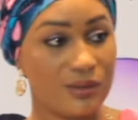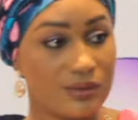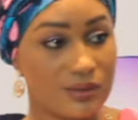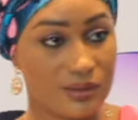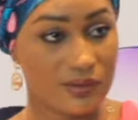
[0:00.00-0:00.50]

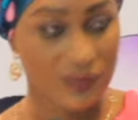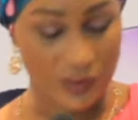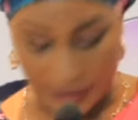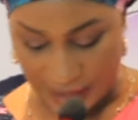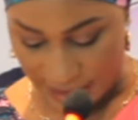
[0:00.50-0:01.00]
use of
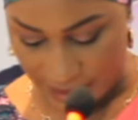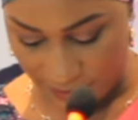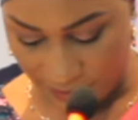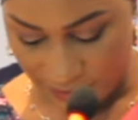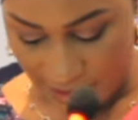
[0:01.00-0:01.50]
your
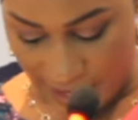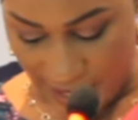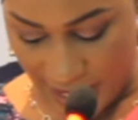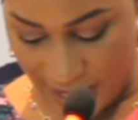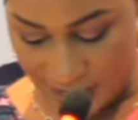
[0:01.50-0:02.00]
learning
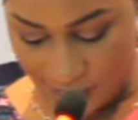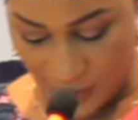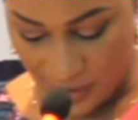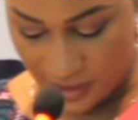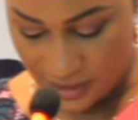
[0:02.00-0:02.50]
and
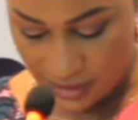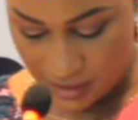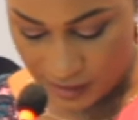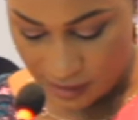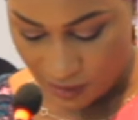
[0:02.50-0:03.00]

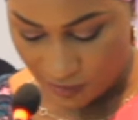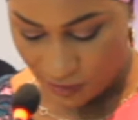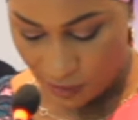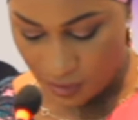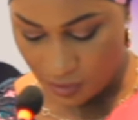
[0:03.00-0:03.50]
experiences
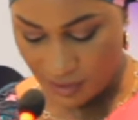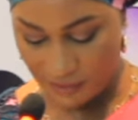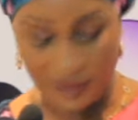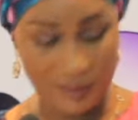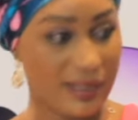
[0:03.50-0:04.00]
of those who
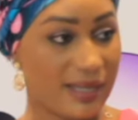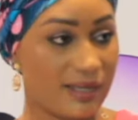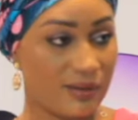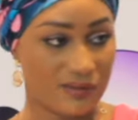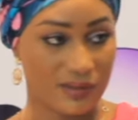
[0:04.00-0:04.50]
have come
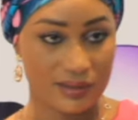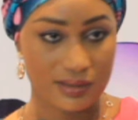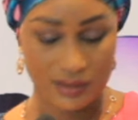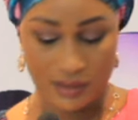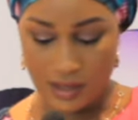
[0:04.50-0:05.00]
ahead of
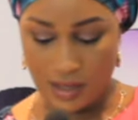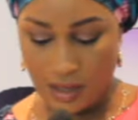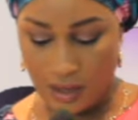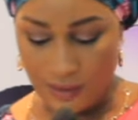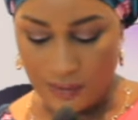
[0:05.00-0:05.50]
us
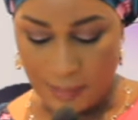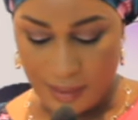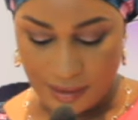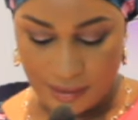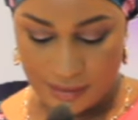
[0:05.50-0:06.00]
on the
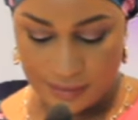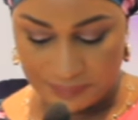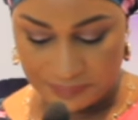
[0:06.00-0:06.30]
path.